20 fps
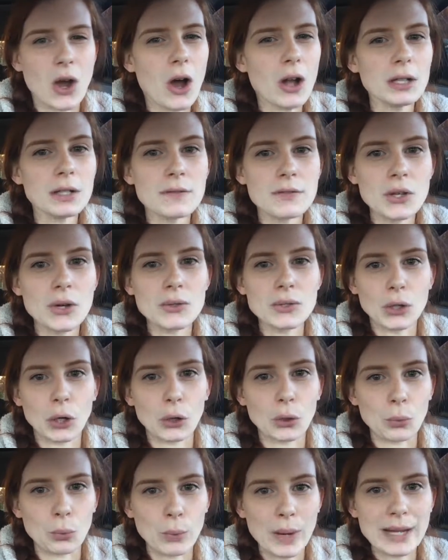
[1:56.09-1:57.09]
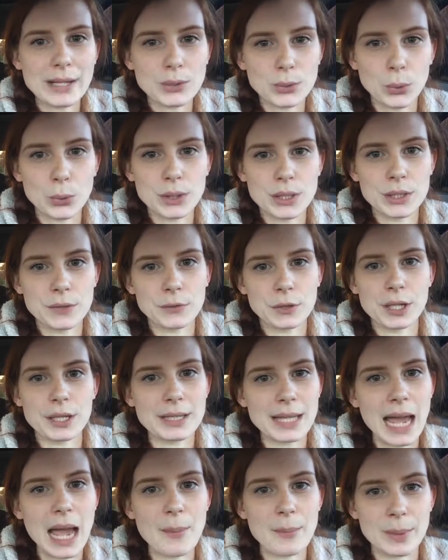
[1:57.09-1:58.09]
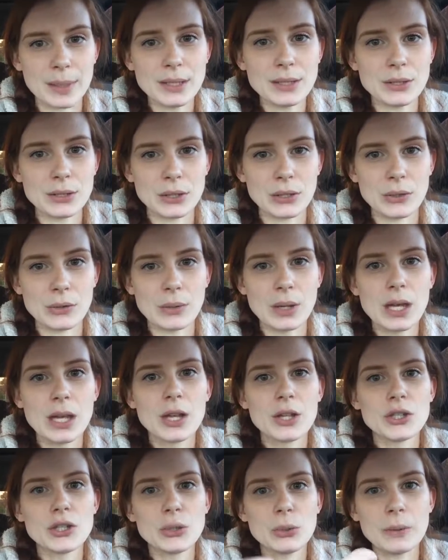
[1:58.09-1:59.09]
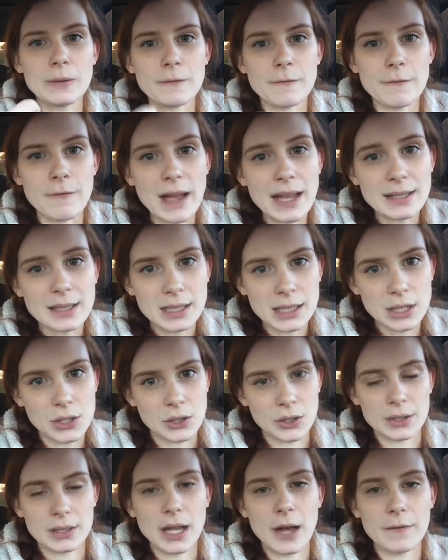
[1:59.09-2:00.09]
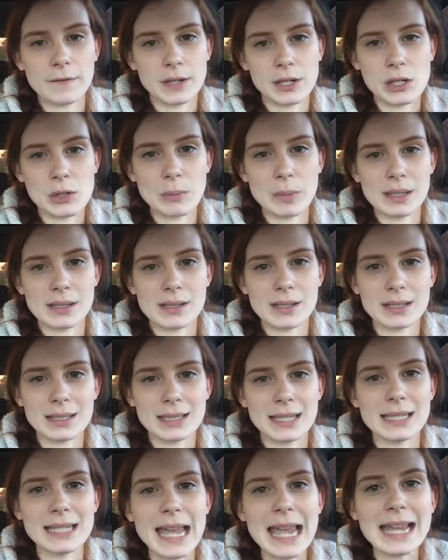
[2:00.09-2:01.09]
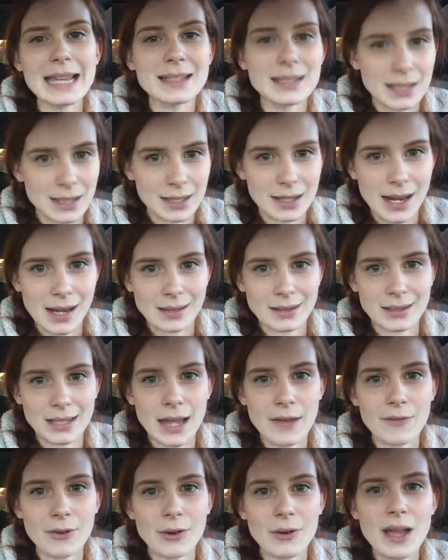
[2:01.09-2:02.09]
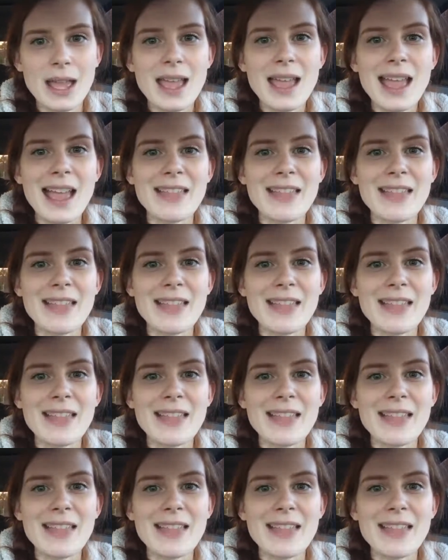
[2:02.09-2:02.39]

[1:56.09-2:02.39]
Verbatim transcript: All of those are great sources for you to tap into, to invest in yourself and in your business, to take it to the next level.